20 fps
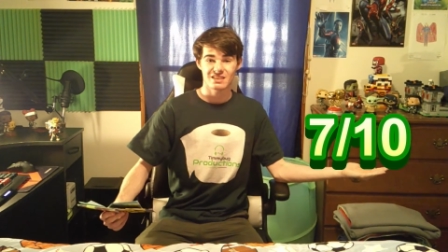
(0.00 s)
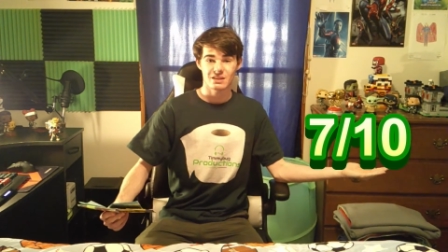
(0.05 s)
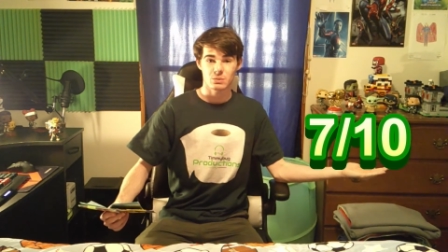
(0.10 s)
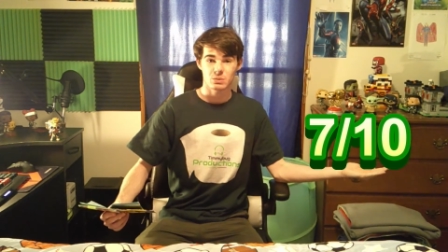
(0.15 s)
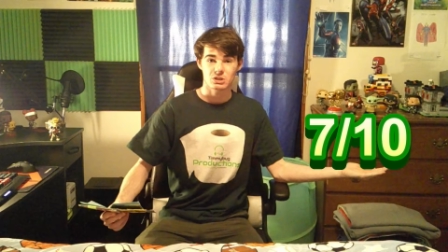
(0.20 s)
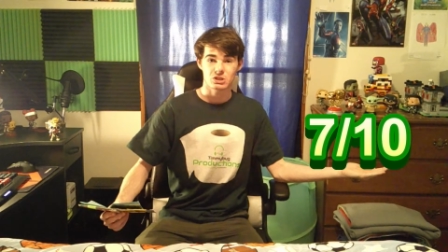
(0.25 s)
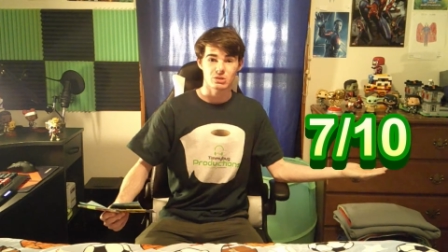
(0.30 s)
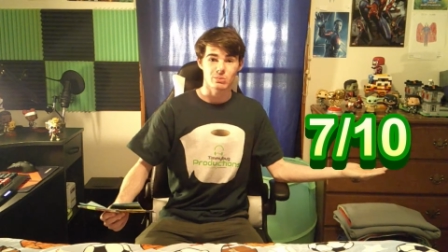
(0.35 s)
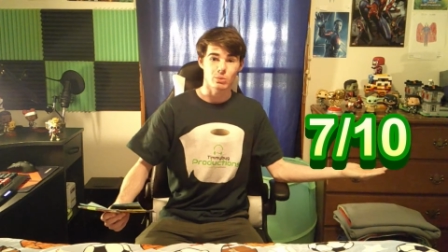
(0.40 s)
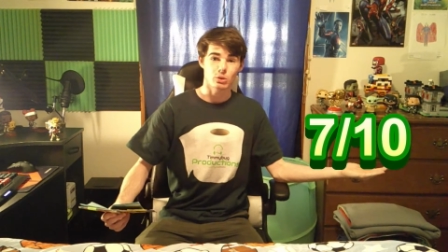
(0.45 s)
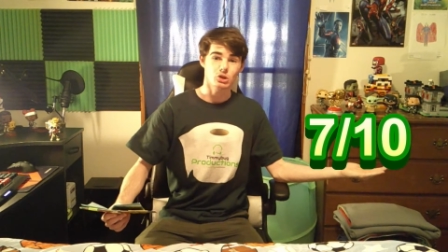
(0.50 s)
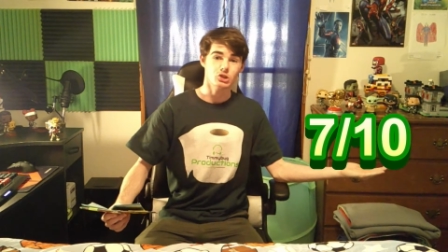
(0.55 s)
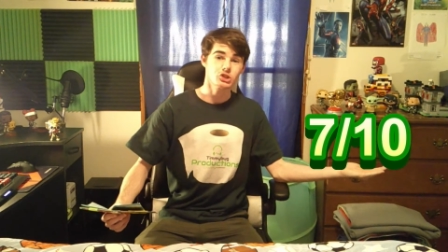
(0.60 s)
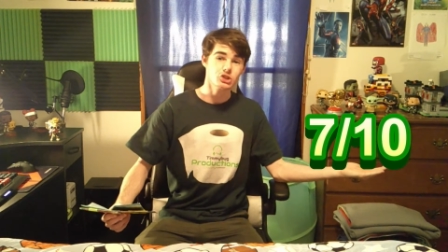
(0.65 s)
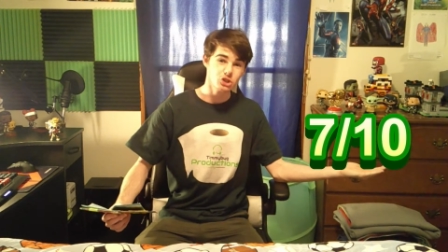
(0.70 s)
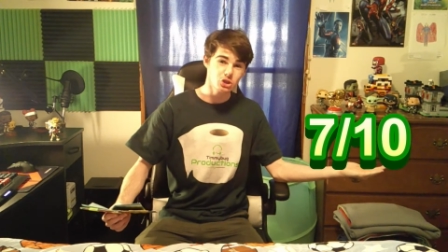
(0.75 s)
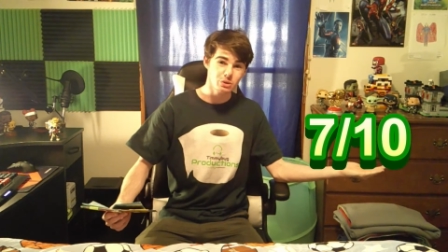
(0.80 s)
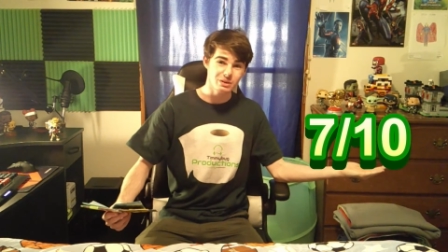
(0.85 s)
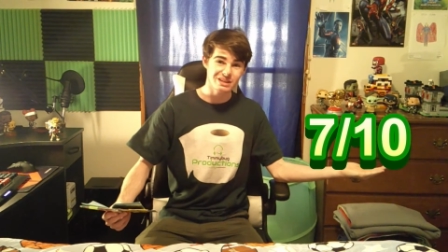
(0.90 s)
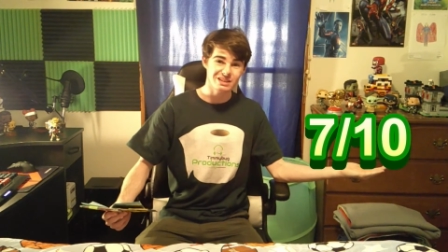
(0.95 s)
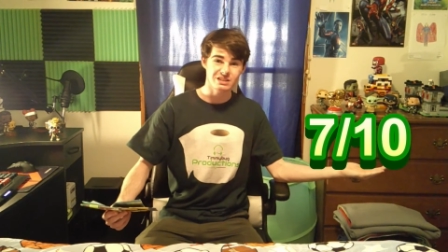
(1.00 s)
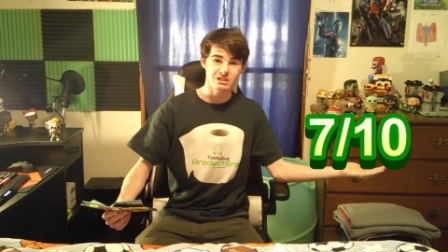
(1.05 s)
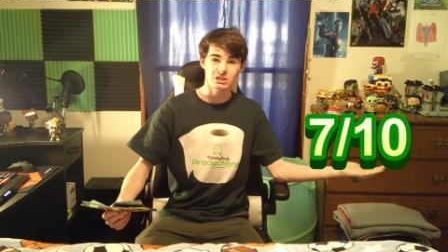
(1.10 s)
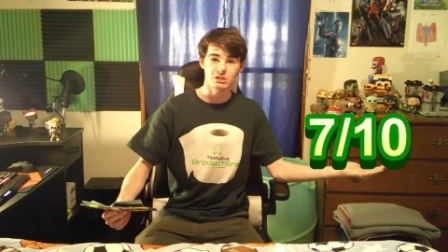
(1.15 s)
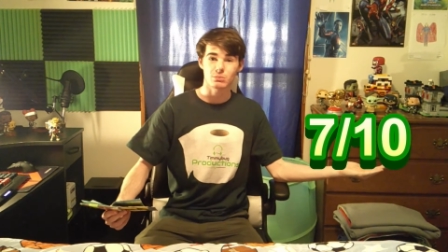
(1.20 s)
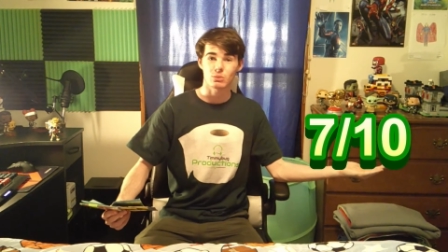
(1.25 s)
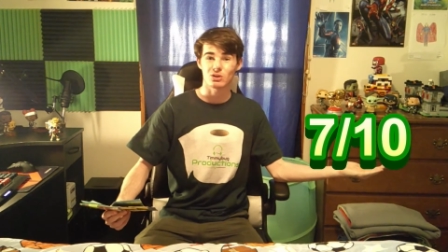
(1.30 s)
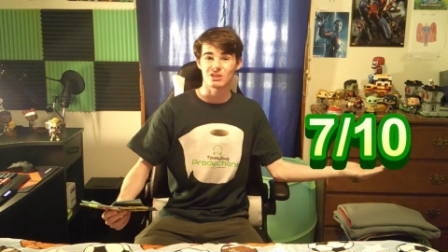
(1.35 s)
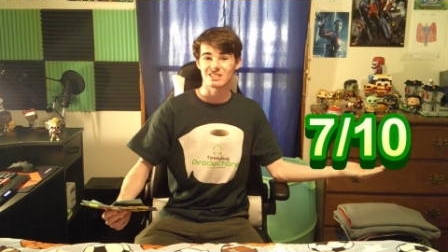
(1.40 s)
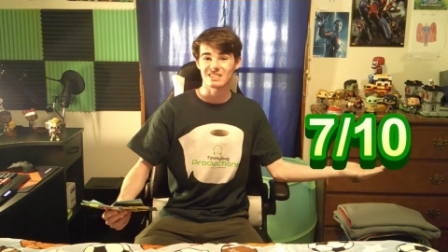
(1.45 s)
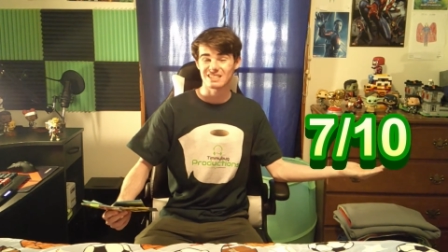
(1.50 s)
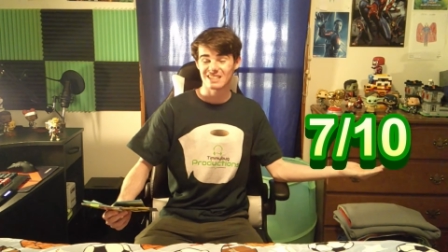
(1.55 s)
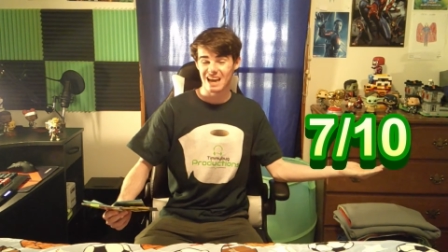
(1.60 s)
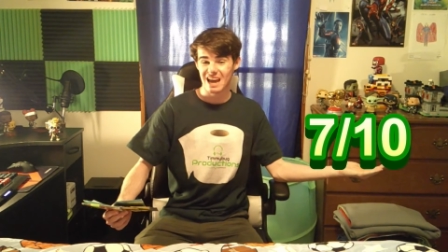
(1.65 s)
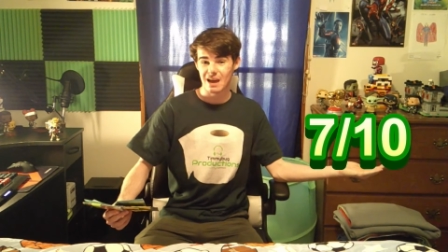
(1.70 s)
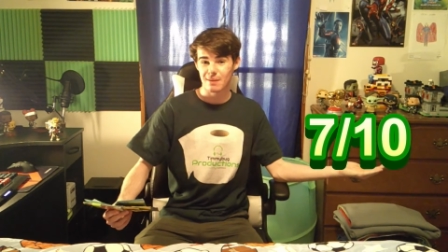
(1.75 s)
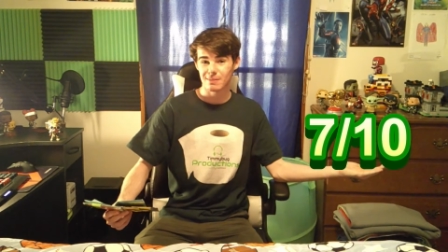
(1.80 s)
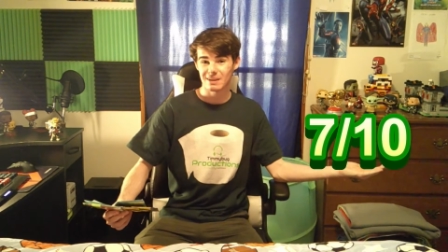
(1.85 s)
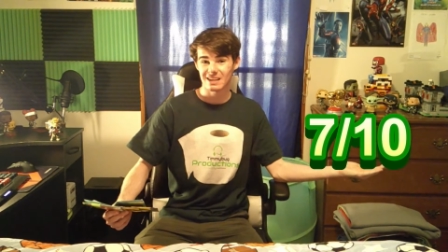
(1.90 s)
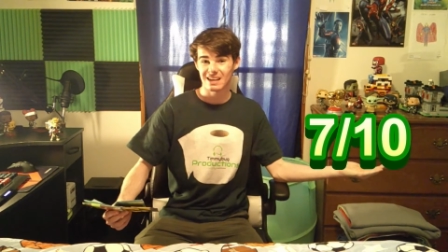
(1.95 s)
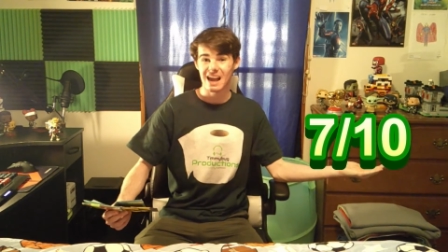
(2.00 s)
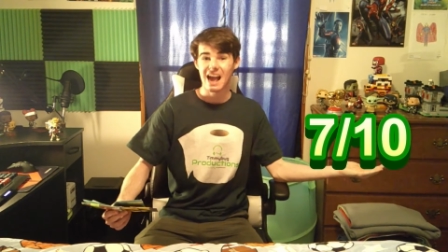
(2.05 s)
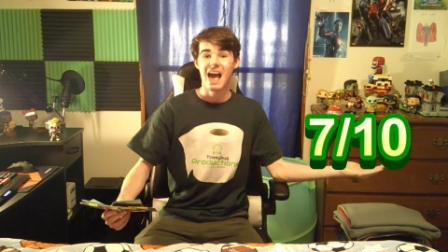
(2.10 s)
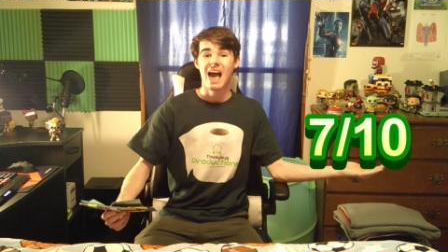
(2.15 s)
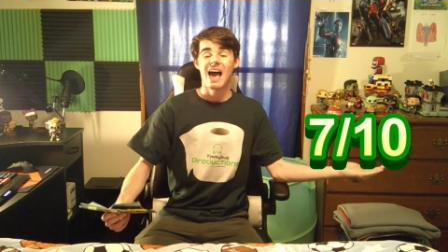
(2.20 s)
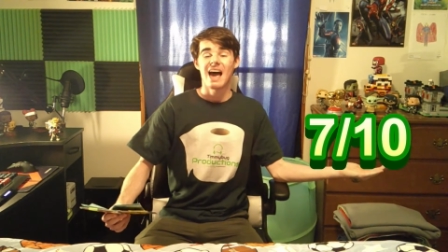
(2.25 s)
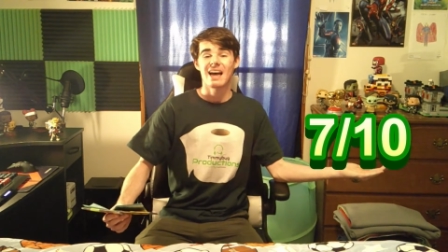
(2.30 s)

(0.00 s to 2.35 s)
There was some more shooting, some more stabbing.